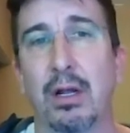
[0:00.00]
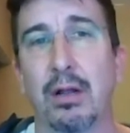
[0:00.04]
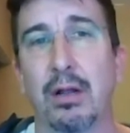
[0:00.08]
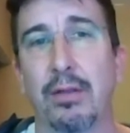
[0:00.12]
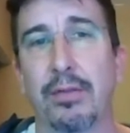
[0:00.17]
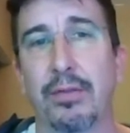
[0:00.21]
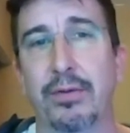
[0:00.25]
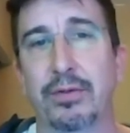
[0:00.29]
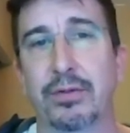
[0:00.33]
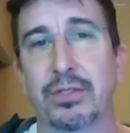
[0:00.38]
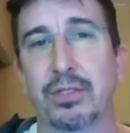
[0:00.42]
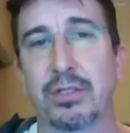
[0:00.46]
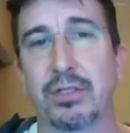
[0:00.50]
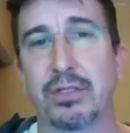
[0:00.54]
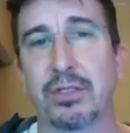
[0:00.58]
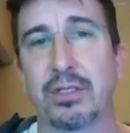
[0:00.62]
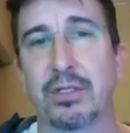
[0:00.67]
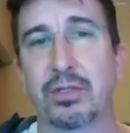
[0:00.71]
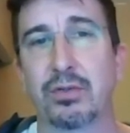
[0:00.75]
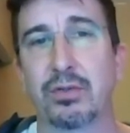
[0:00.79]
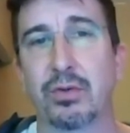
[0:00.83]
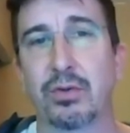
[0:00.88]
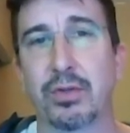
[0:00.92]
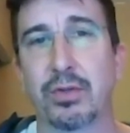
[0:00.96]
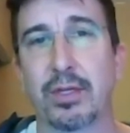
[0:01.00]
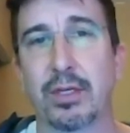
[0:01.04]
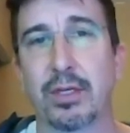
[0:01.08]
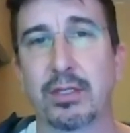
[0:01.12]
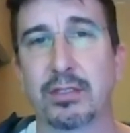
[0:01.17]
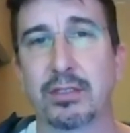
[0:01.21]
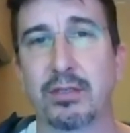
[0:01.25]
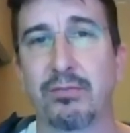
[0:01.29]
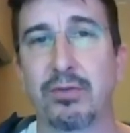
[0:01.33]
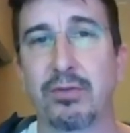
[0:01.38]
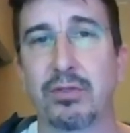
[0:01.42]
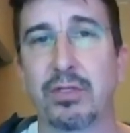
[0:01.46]
There's additional
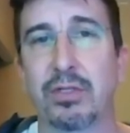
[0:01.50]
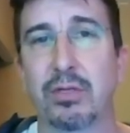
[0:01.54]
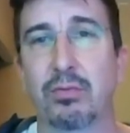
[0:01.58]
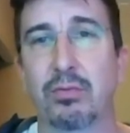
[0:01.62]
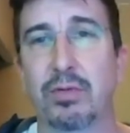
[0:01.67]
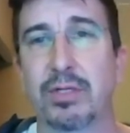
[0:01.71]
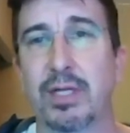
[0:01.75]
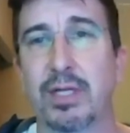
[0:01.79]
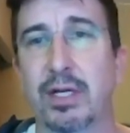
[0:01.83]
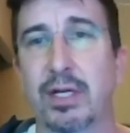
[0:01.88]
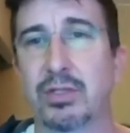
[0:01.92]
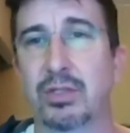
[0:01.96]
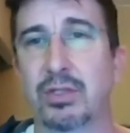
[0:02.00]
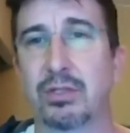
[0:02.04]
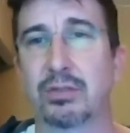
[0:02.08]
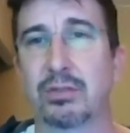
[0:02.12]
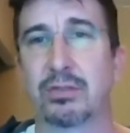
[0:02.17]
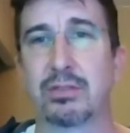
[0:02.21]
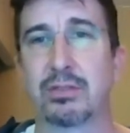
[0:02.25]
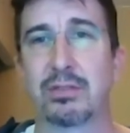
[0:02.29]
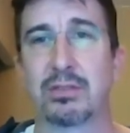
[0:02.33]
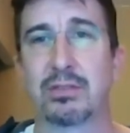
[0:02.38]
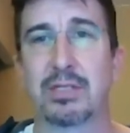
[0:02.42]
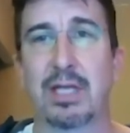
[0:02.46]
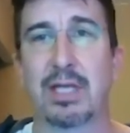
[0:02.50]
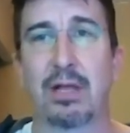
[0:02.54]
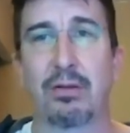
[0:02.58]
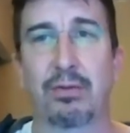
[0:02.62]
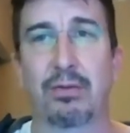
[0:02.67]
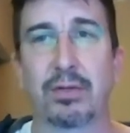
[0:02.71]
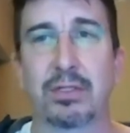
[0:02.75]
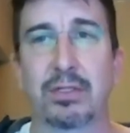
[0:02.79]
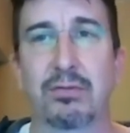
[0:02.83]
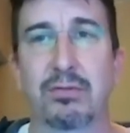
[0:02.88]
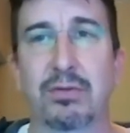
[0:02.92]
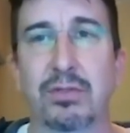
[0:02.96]
things. If you did reductions in
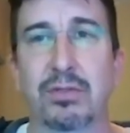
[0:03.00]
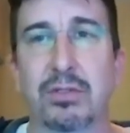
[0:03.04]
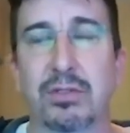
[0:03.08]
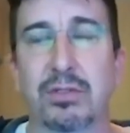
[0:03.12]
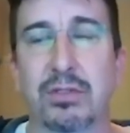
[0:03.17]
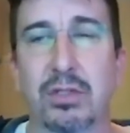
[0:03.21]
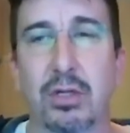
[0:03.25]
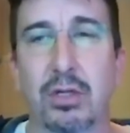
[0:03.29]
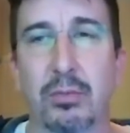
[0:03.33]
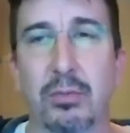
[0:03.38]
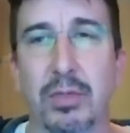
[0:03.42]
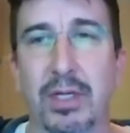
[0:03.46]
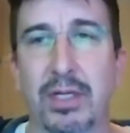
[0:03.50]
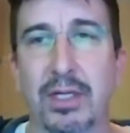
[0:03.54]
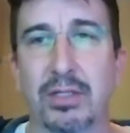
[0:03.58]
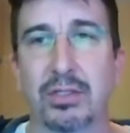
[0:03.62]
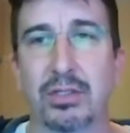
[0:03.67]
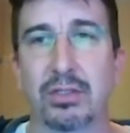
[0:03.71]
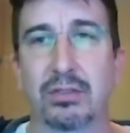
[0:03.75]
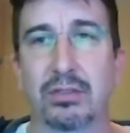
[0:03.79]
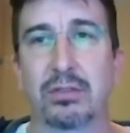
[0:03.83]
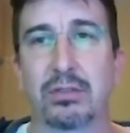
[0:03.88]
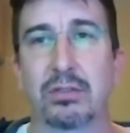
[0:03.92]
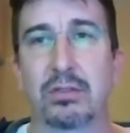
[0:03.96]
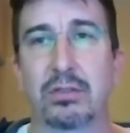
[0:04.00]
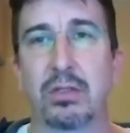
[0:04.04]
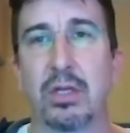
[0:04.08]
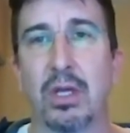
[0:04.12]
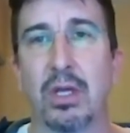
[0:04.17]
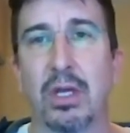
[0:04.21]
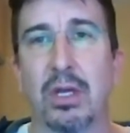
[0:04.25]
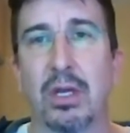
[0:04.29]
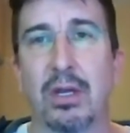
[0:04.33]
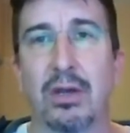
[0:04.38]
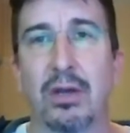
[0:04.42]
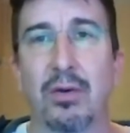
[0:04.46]
salaries versus terminations,
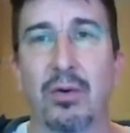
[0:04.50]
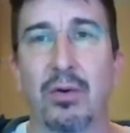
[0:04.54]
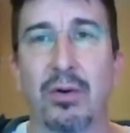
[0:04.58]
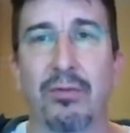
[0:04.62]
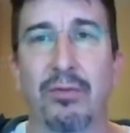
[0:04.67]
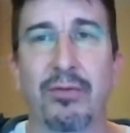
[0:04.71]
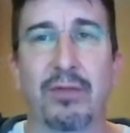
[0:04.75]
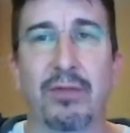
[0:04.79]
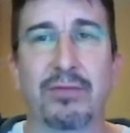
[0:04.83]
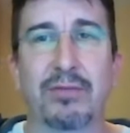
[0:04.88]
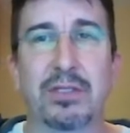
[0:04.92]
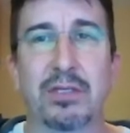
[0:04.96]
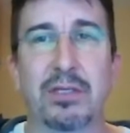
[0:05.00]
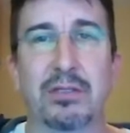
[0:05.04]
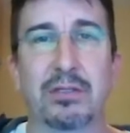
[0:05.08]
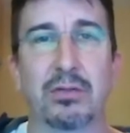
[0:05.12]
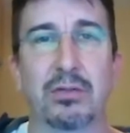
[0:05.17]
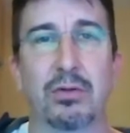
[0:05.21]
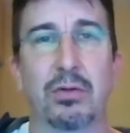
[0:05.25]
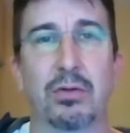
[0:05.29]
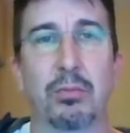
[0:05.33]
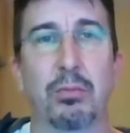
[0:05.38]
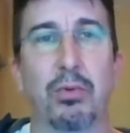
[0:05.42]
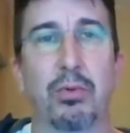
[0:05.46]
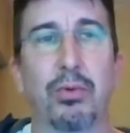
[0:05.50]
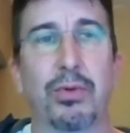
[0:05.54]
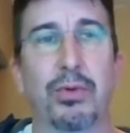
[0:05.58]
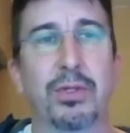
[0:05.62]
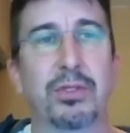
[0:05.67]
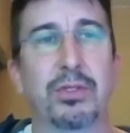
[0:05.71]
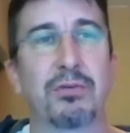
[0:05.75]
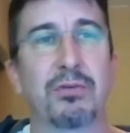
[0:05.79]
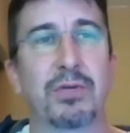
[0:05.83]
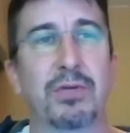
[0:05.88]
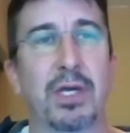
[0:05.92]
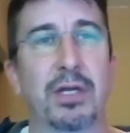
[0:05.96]
or if you have seasonal
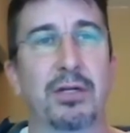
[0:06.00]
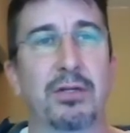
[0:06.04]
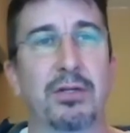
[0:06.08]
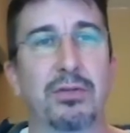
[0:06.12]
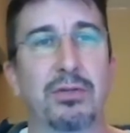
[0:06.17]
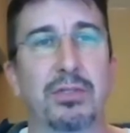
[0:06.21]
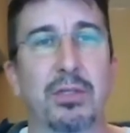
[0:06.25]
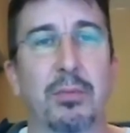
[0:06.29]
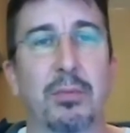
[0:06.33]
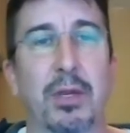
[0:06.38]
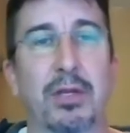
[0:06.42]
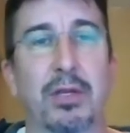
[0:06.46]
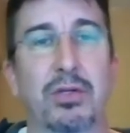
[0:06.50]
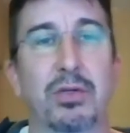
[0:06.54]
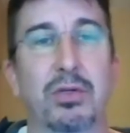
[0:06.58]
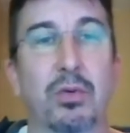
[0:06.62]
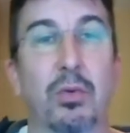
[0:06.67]
employees, you've got to do some extra